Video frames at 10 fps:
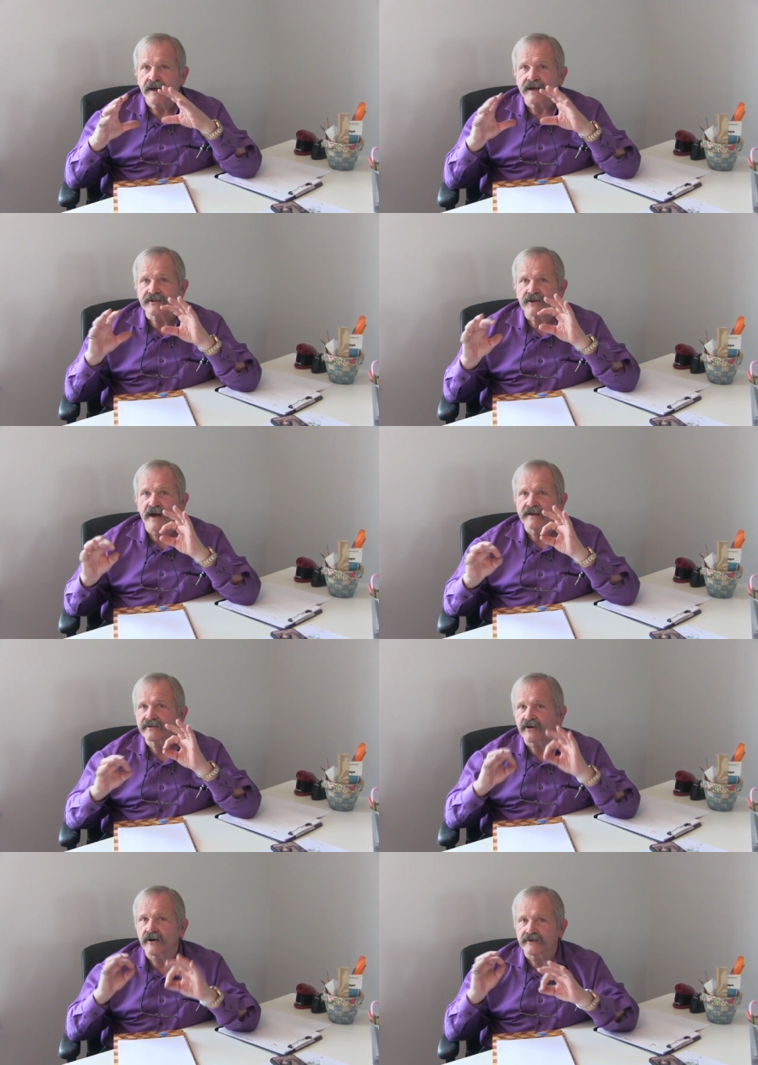And so I
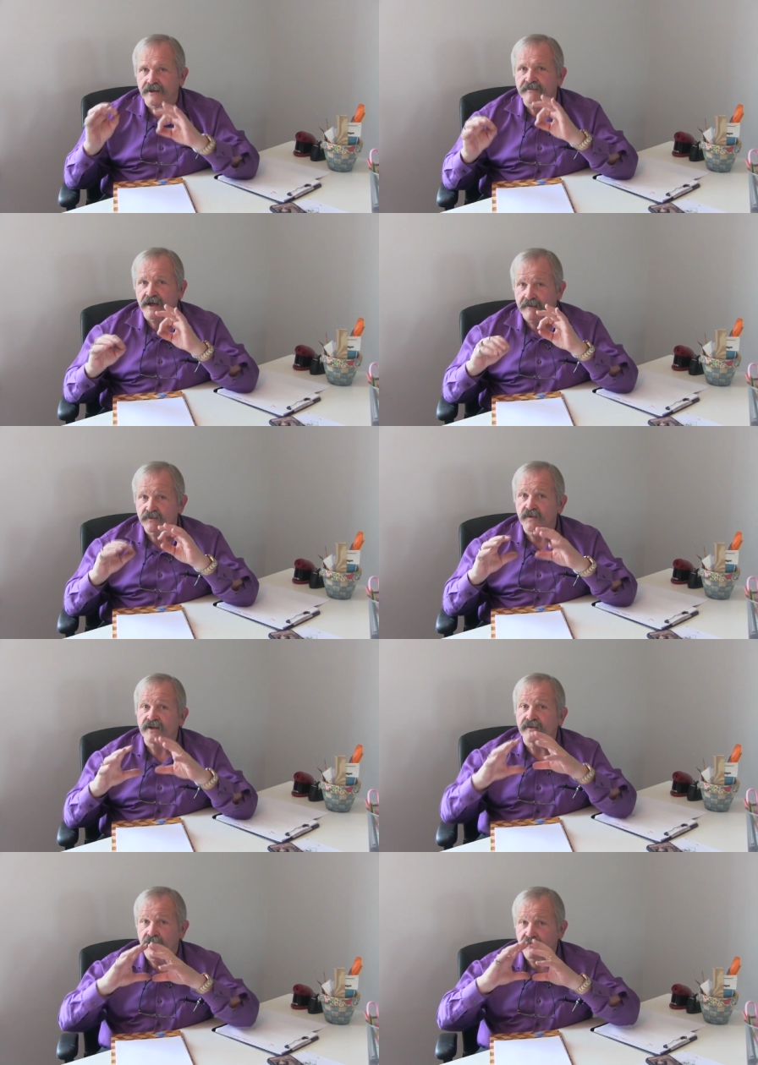start sometimes
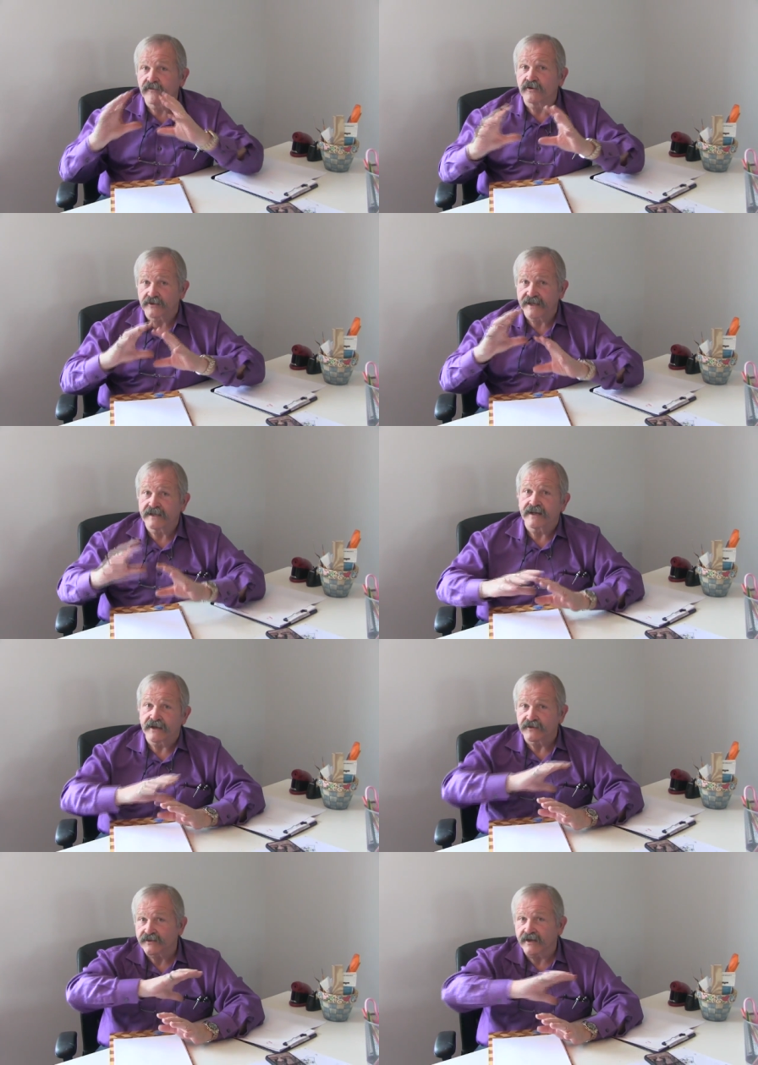with full
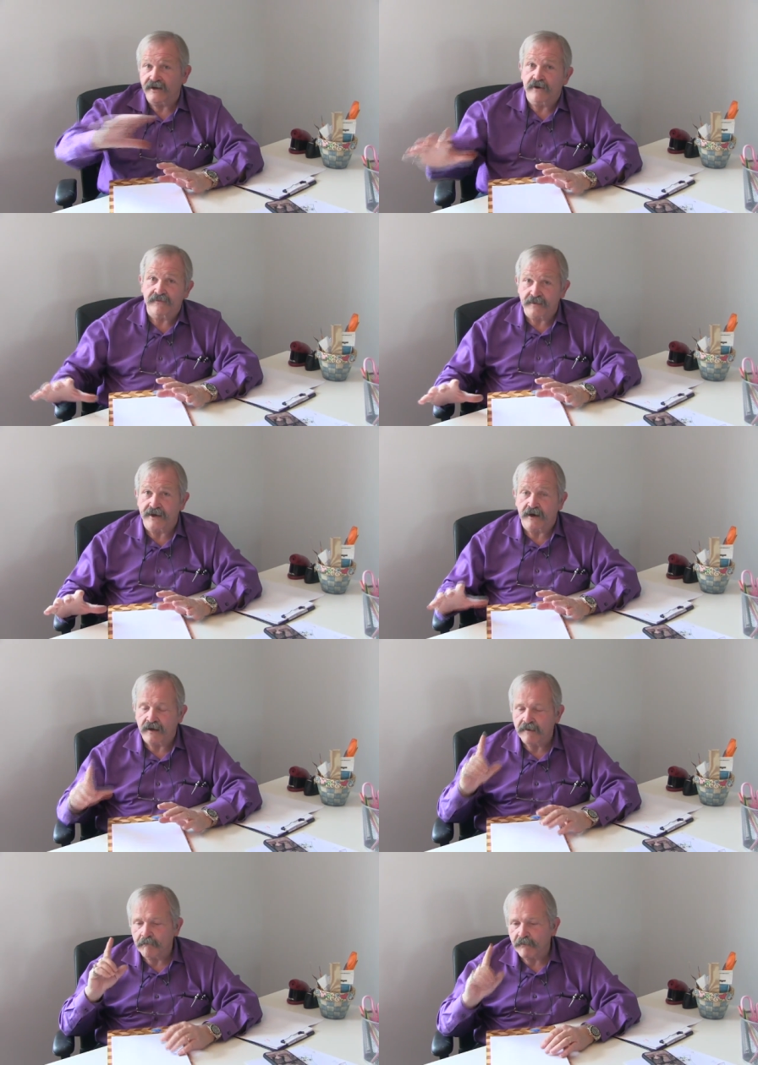details, and I go from there.